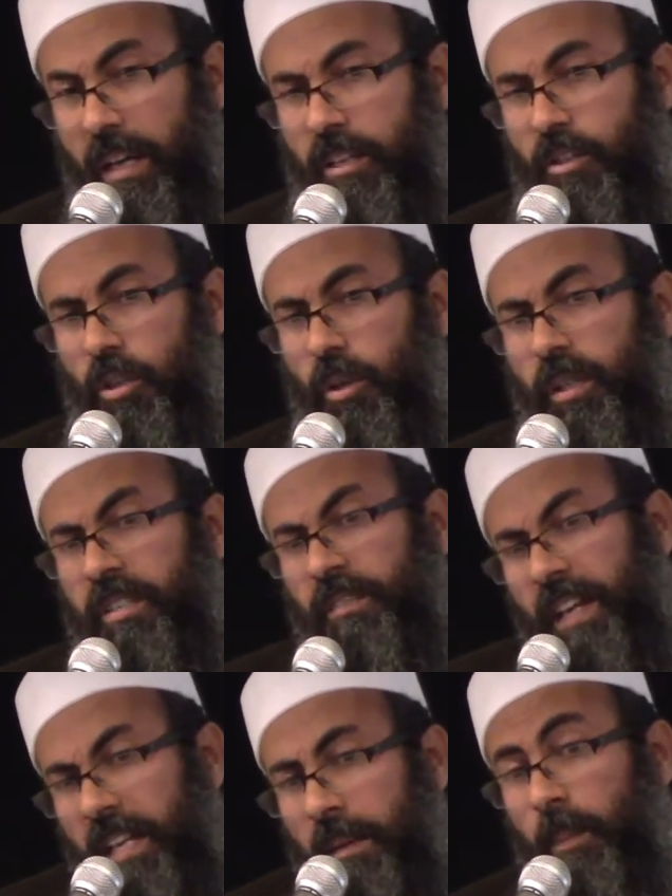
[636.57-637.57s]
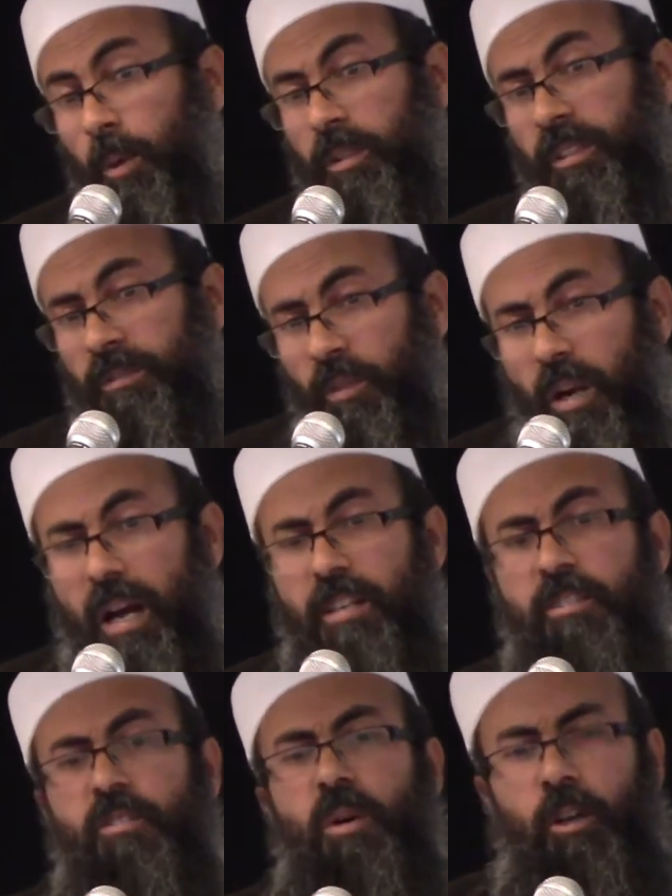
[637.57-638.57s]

So it's very important for us to